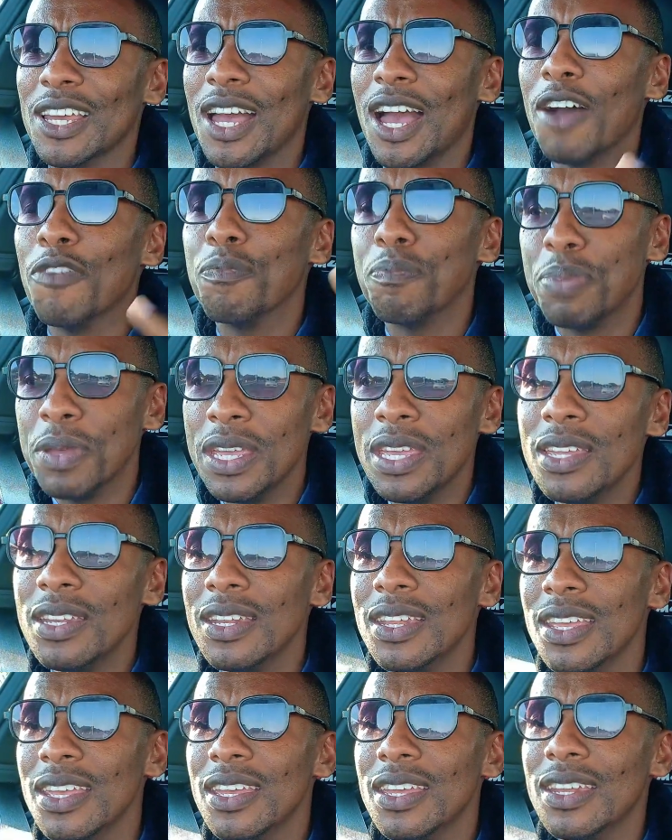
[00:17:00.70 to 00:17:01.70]
I've
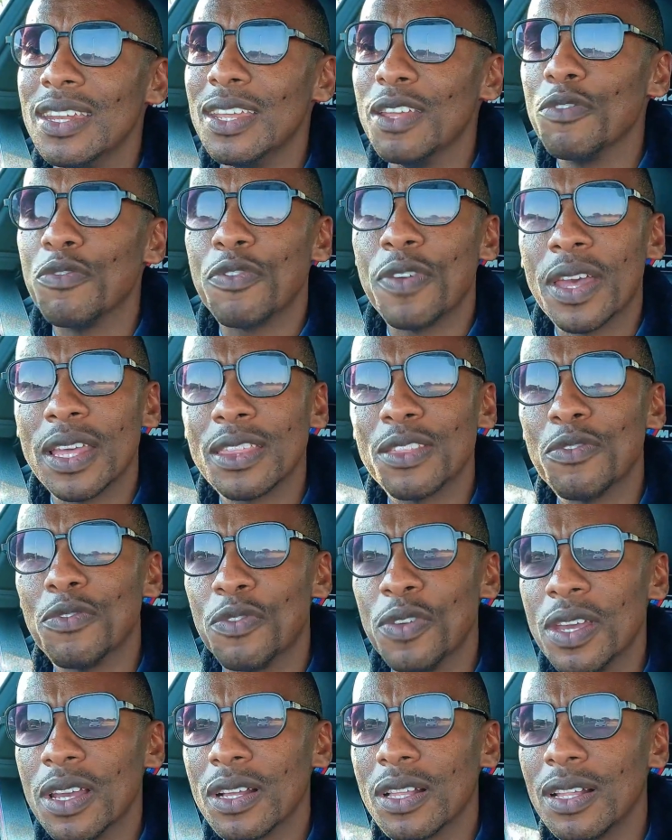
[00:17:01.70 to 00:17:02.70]
been in fact, the
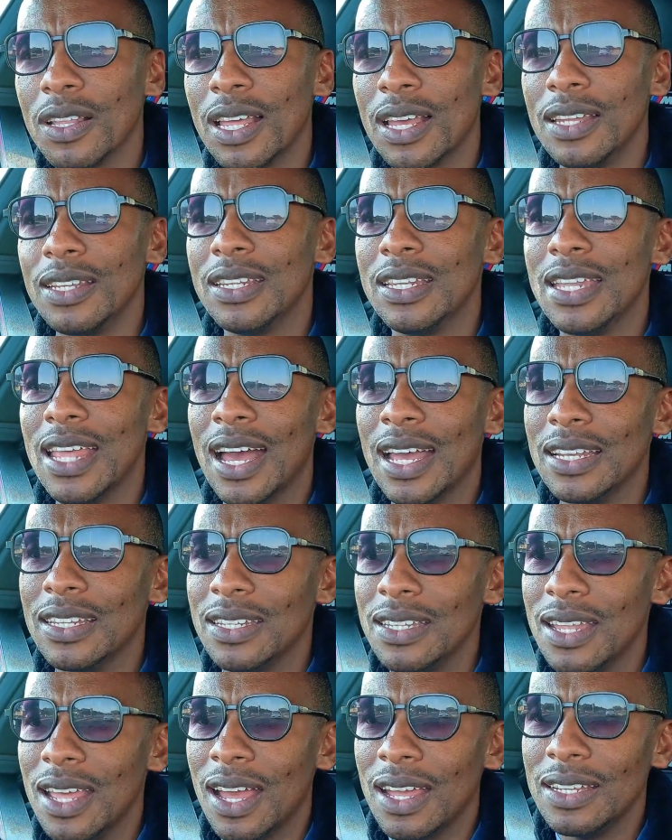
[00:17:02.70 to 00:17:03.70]
vehicle I
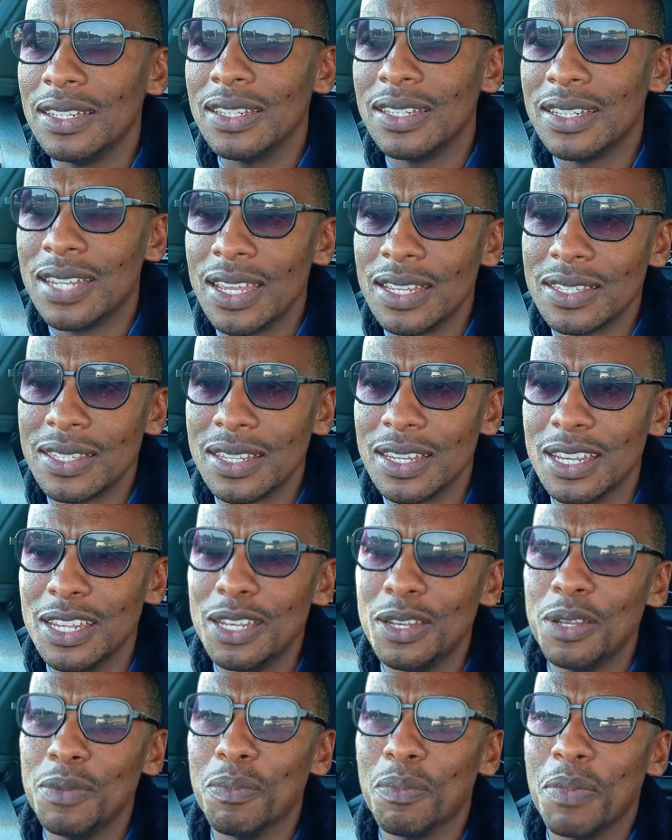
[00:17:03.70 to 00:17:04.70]
tested
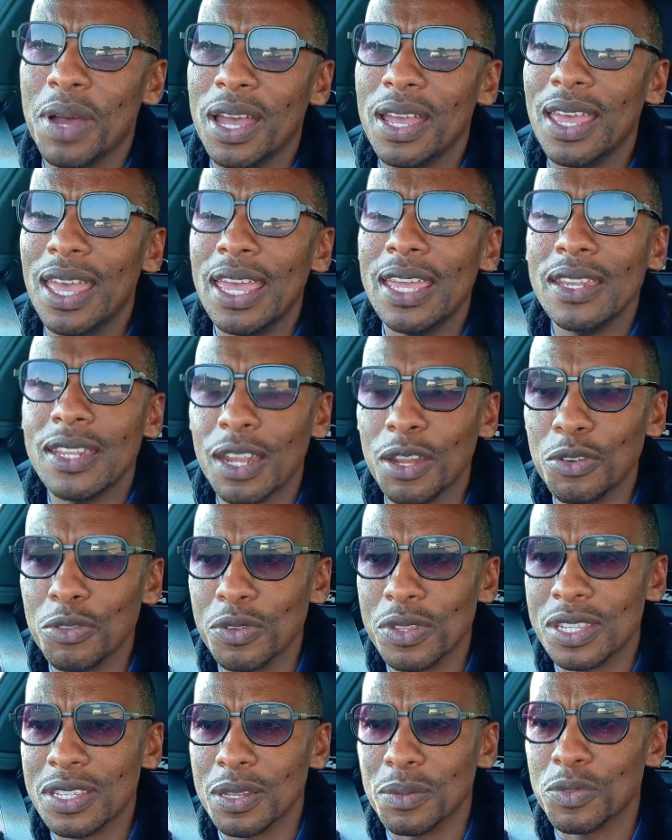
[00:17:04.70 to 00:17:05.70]
in my
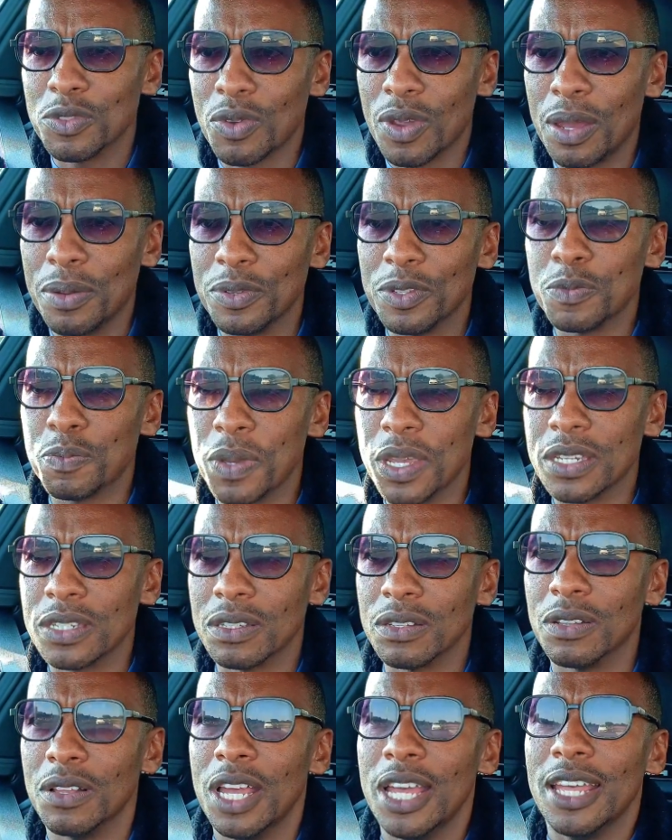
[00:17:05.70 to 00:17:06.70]
800 subscriber
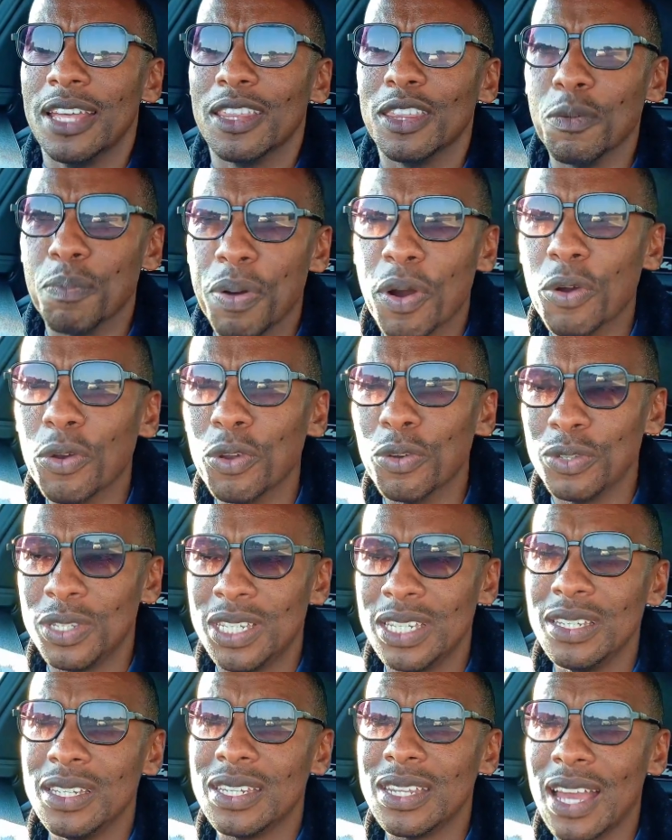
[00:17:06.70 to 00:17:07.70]
special, the Polo
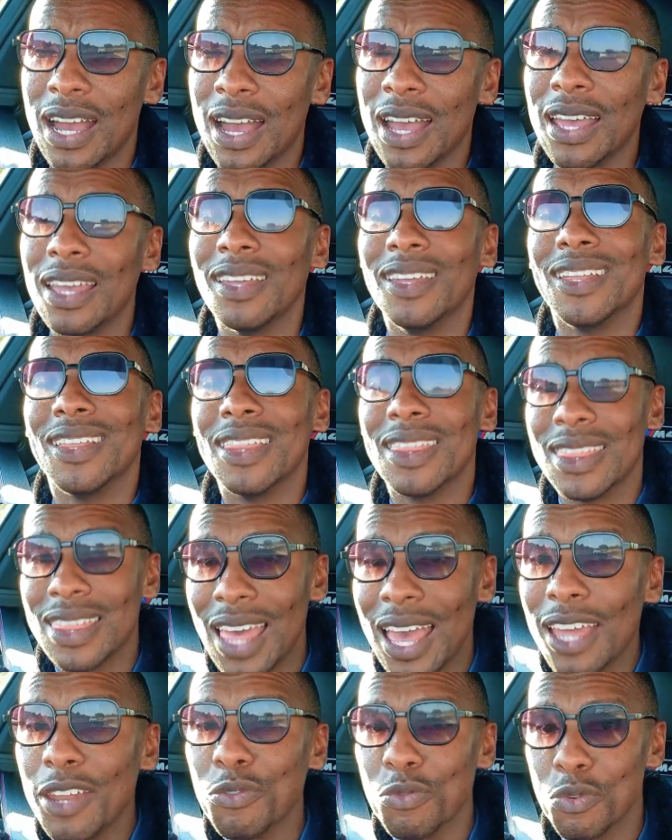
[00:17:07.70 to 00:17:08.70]
GTI,
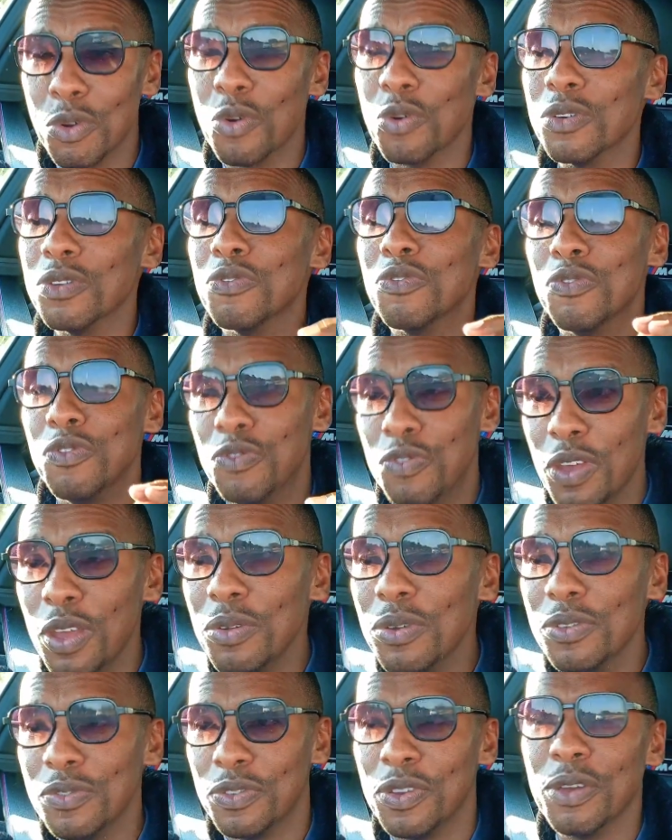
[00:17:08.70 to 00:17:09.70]
that rode
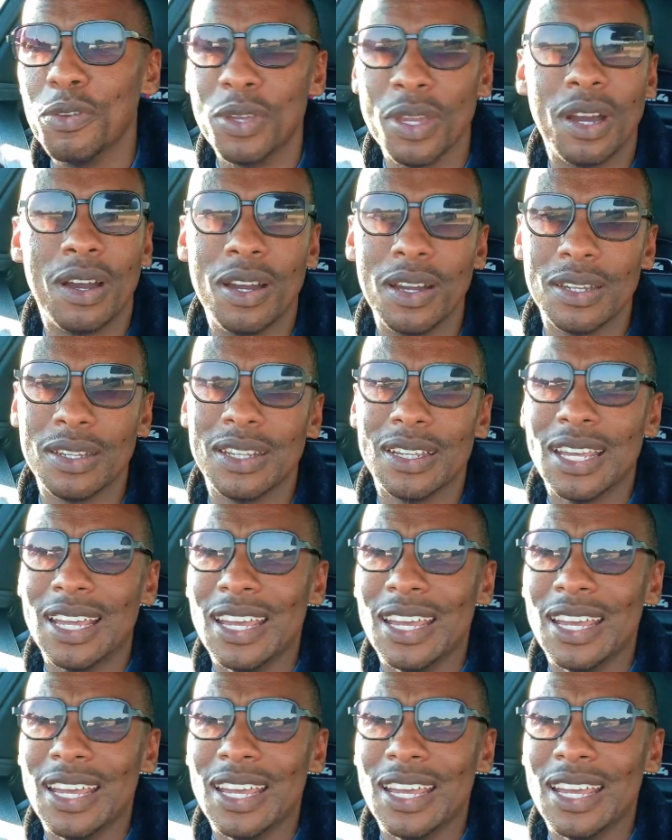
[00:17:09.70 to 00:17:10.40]
very, very hard.